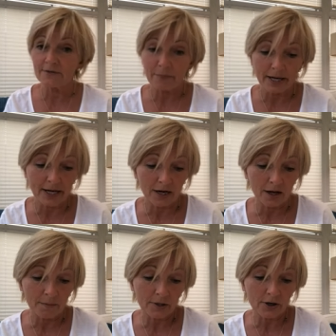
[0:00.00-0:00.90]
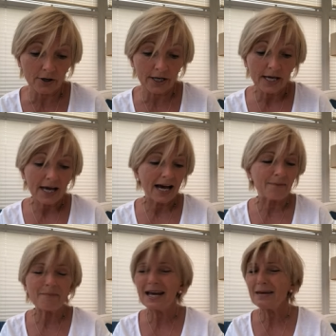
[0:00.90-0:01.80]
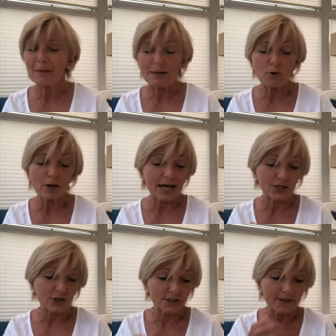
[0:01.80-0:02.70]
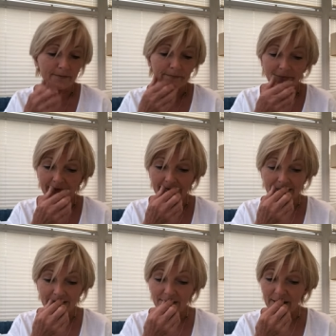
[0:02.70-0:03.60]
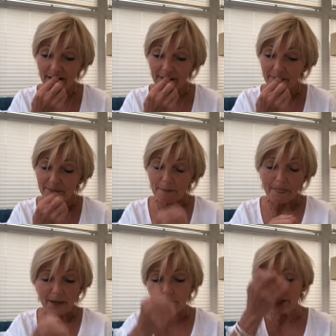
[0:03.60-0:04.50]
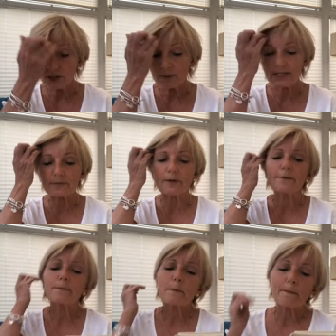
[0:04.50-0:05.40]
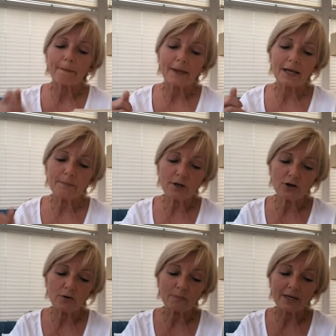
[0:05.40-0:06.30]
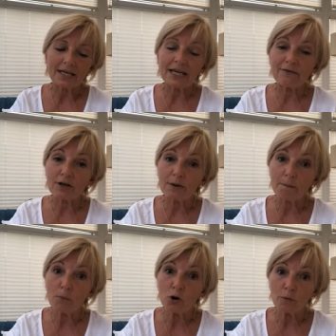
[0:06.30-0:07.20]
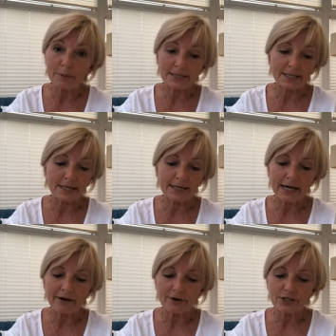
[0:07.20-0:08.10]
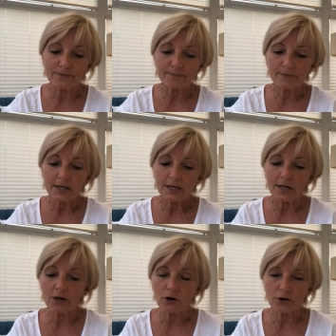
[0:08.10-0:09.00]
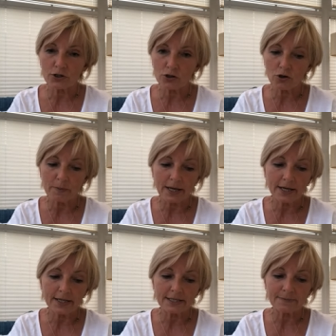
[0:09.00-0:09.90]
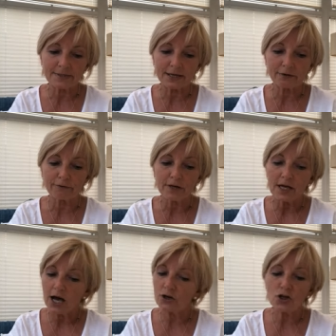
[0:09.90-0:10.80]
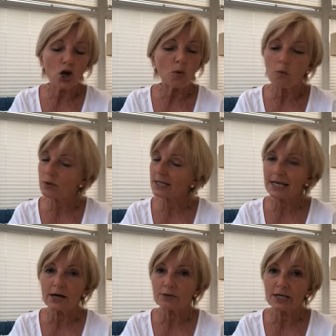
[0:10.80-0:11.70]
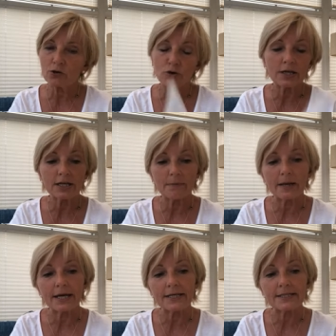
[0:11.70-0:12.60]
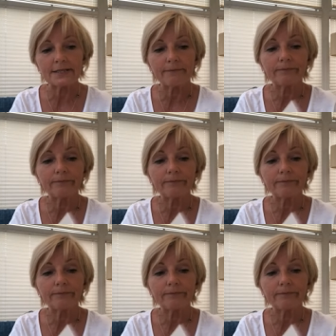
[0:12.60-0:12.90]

of buying an alarm clock, and many, many more gadgets. Then, suddenly, Mr. Winsborrow had become even more busy in the garage. He locked the door behind himself, and no one was allowed in or near the place.